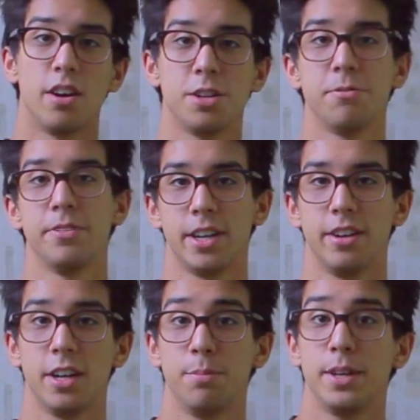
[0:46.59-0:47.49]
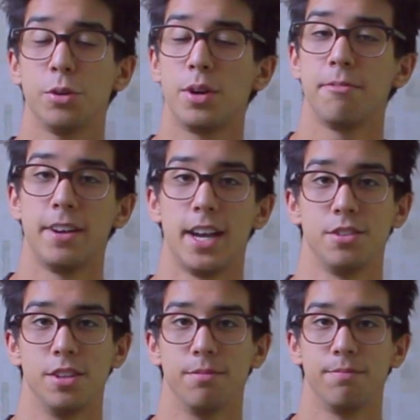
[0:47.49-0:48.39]
on your finger in a pirouette
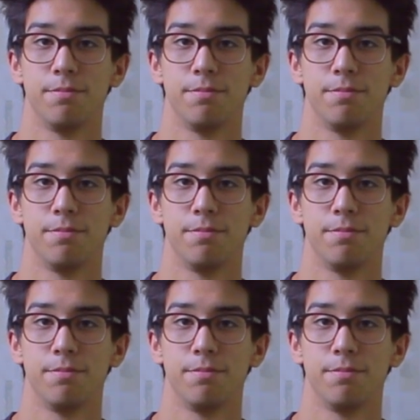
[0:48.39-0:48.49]
fashion,